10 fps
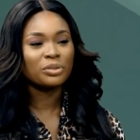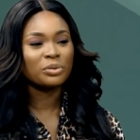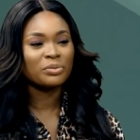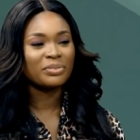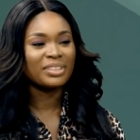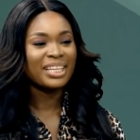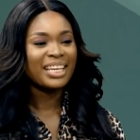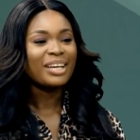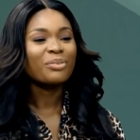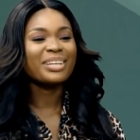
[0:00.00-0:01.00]
no, do music.
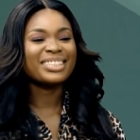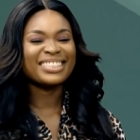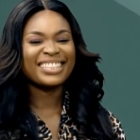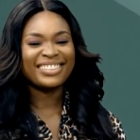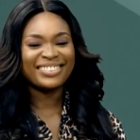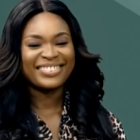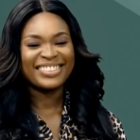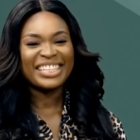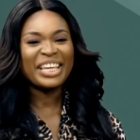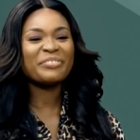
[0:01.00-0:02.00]
Wait now.
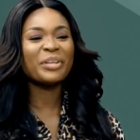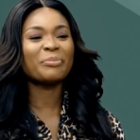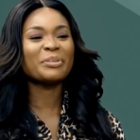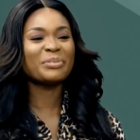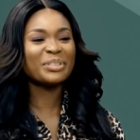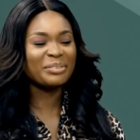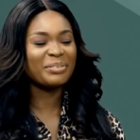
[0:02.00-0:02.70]
If not be music,